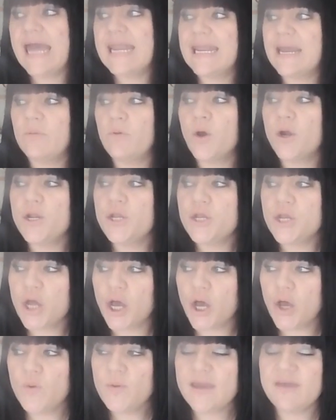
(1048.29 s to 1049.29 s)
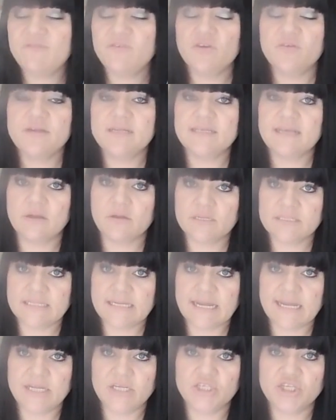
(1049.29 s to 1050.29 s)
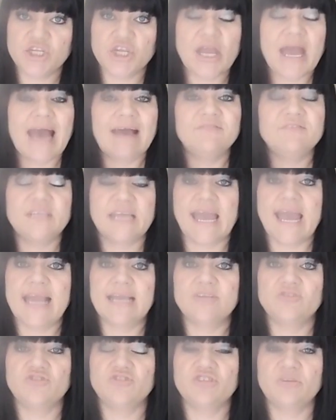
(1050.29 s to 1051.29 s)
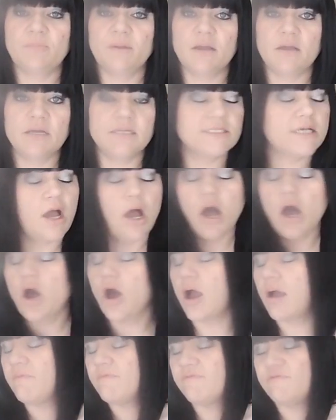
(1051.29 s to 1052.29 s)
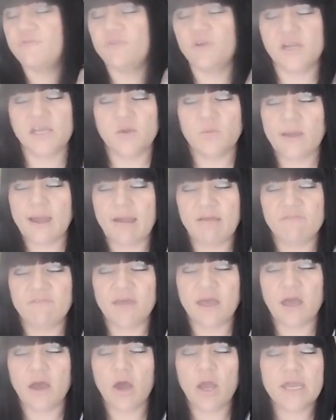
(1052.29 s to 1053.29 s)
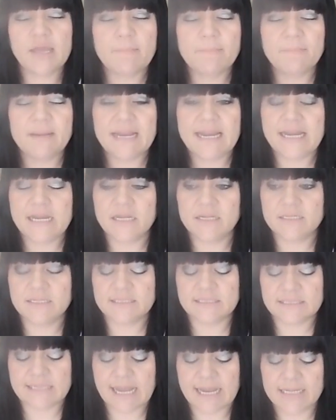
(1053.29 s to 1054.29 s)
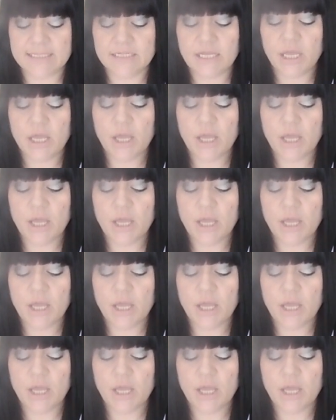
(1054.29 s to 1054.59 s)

Now, I know if you're in isolation, you have to get extra supplies. I'm fully aware of that. I completely understand.